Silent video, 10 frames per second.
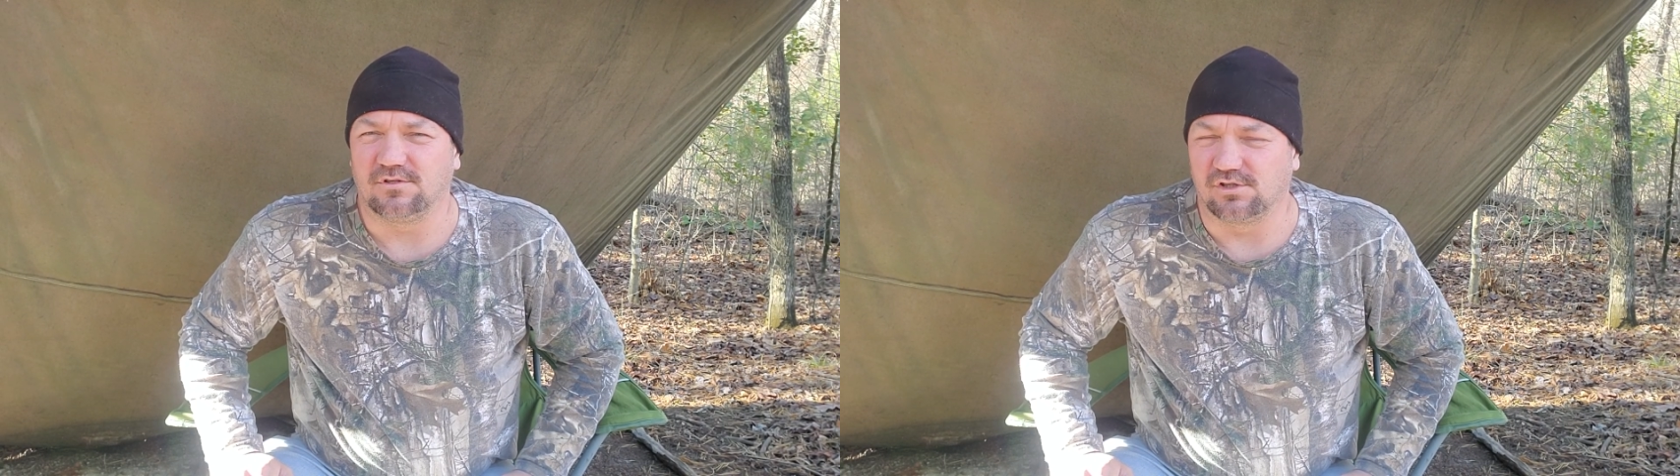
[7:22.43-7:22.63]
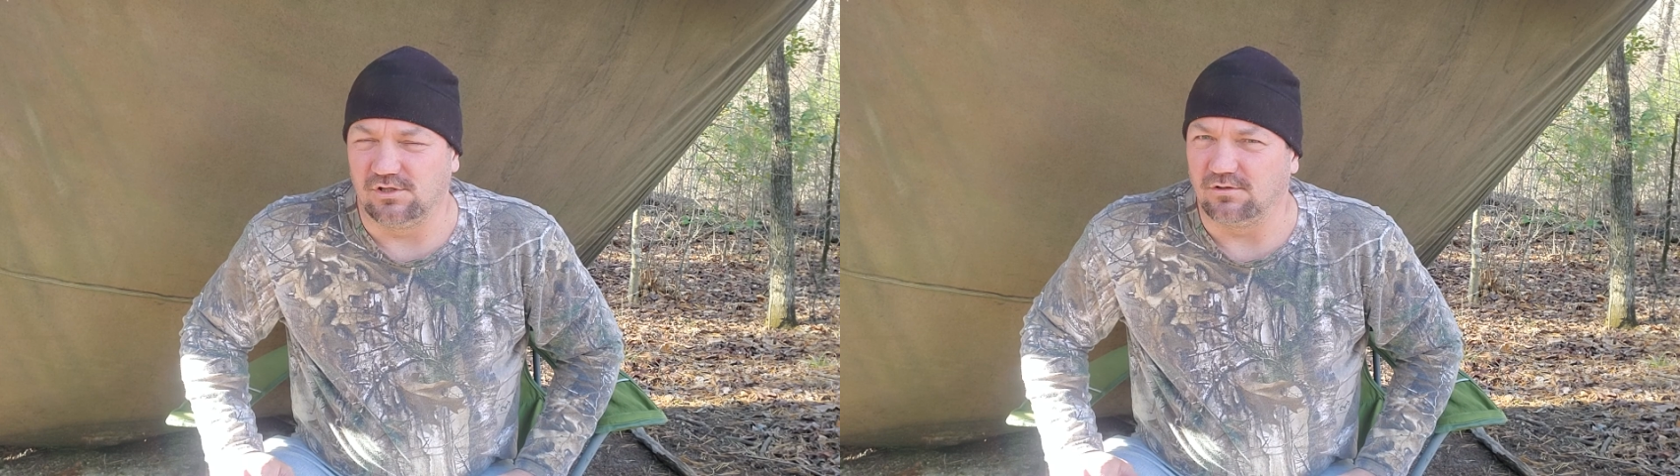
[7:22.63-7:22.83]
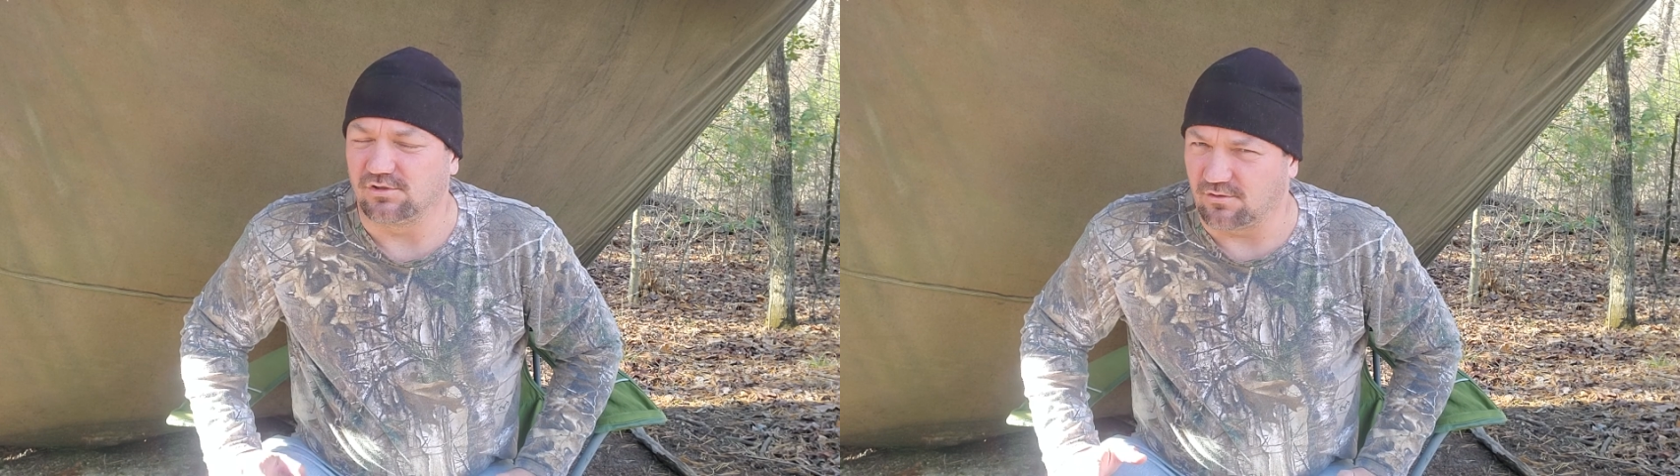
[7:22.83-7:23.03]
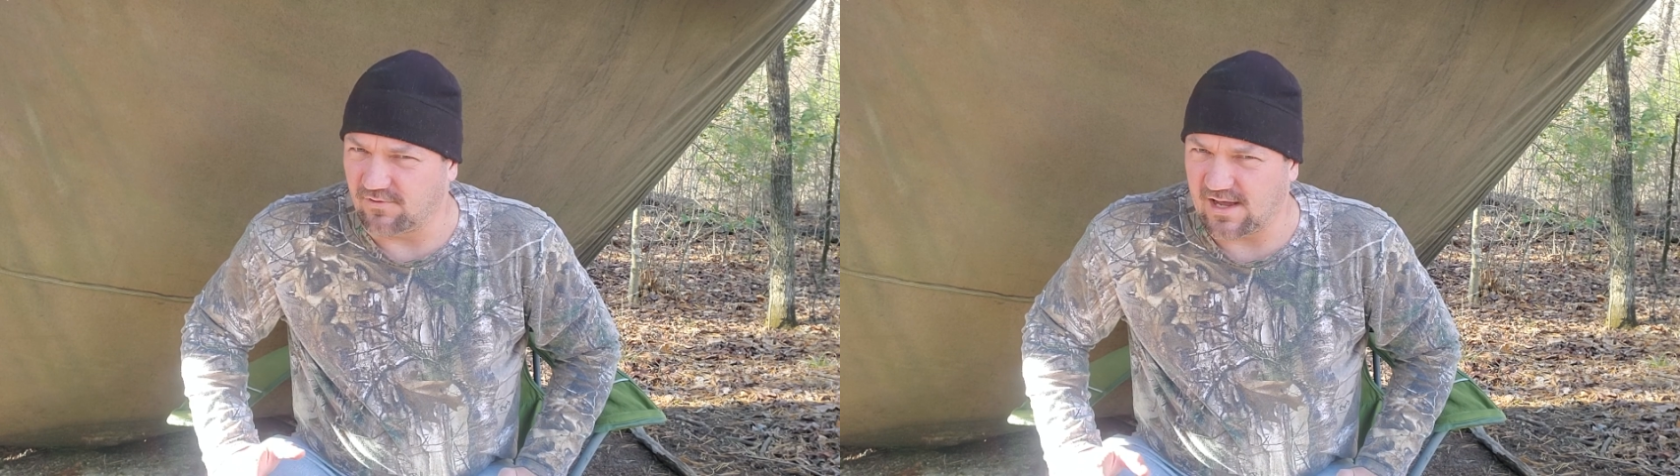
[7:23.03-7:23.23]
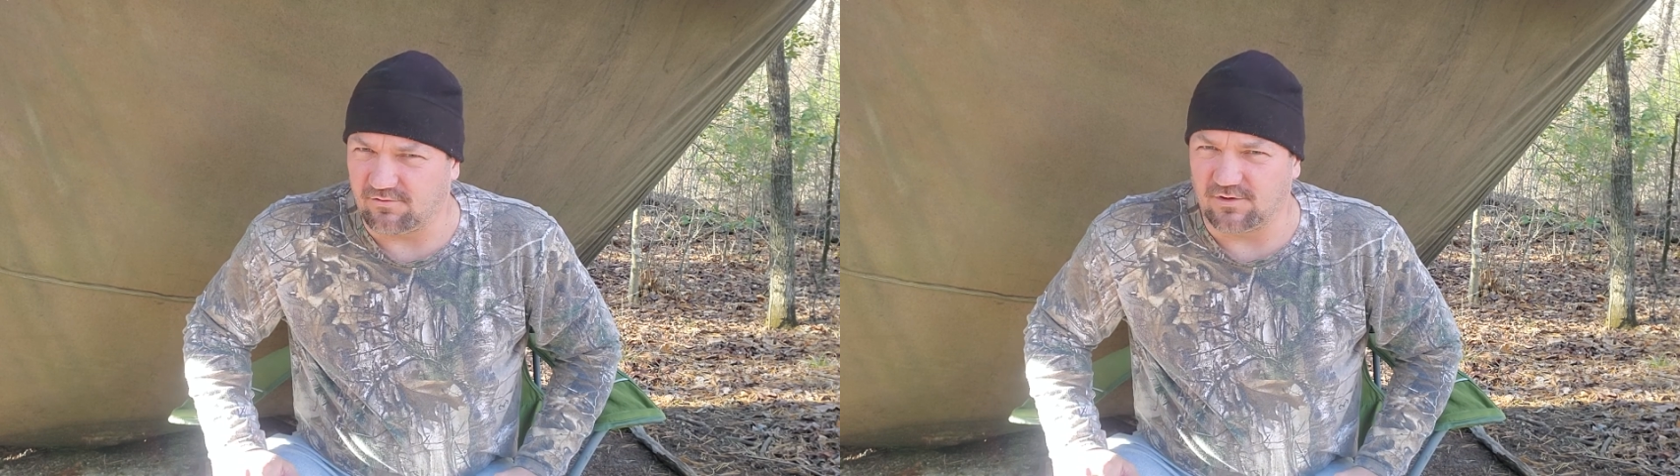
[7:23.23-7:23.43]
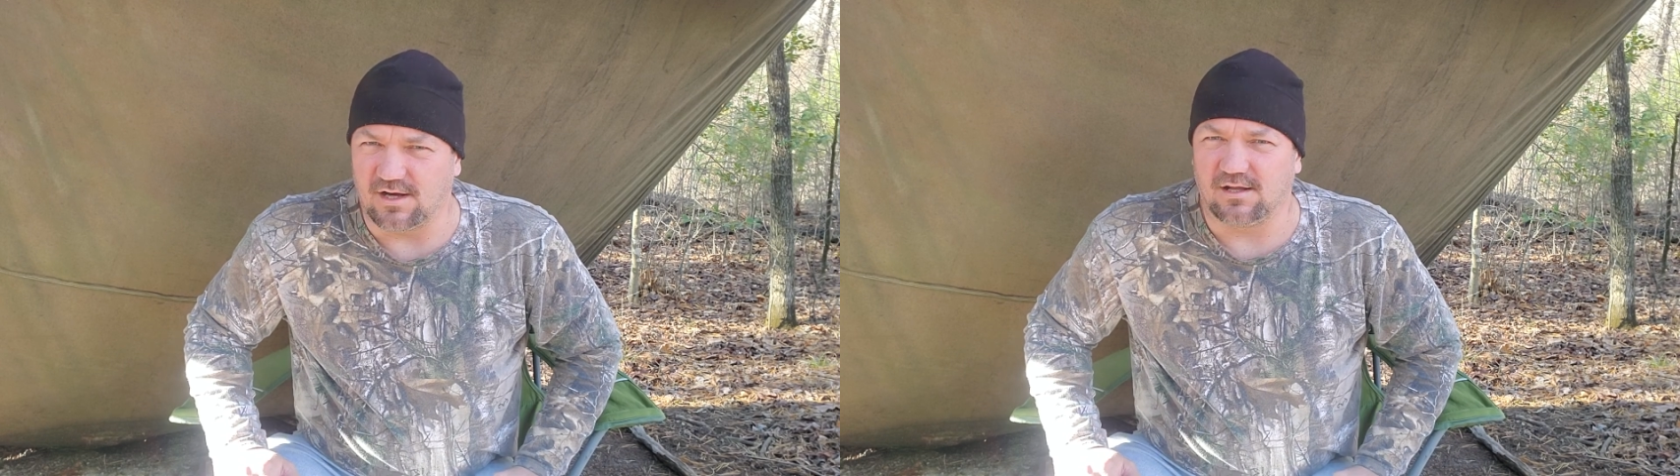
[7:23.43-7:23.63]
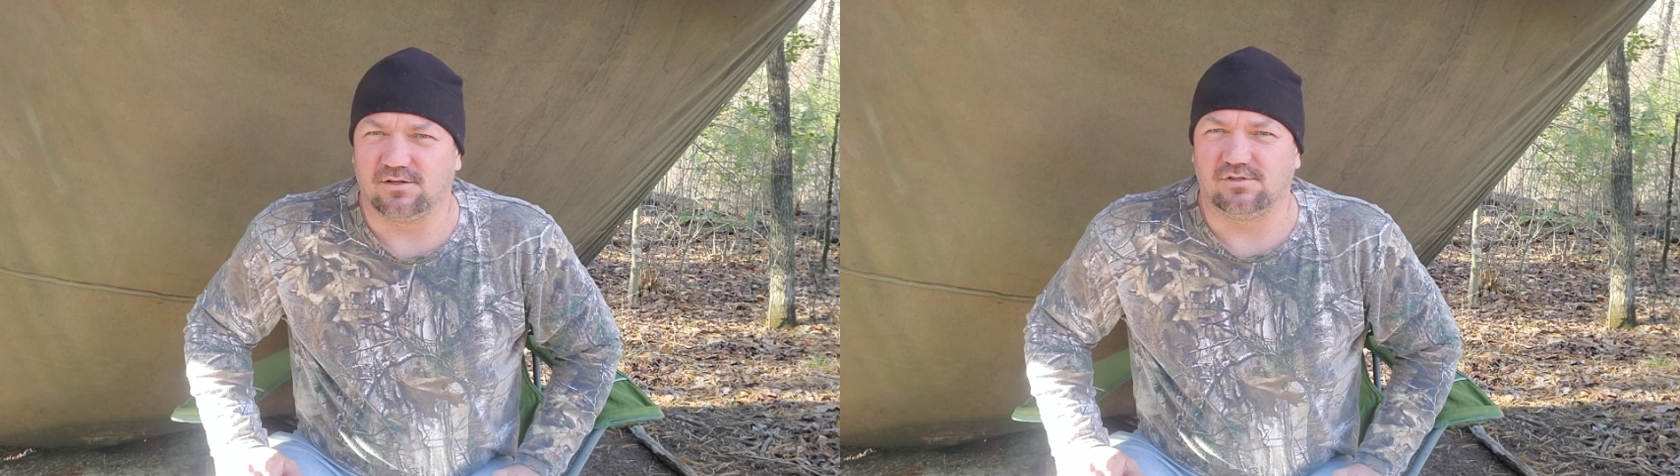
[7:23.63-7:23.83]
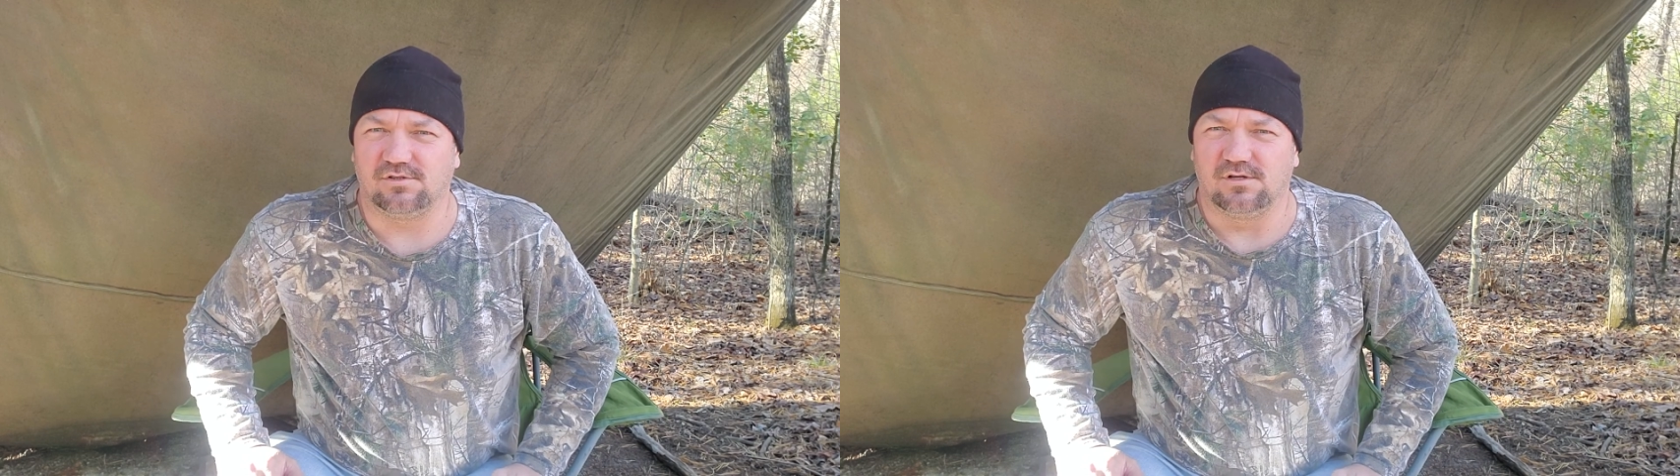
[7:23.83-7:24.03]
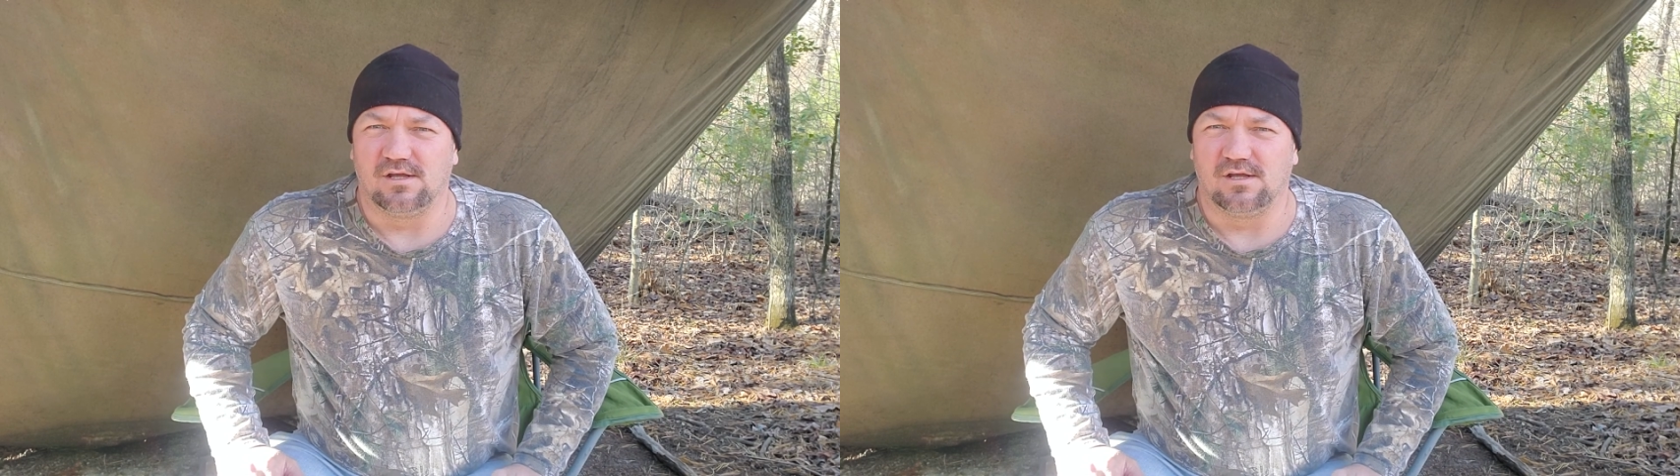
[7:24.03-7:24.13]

you know, survival knowledge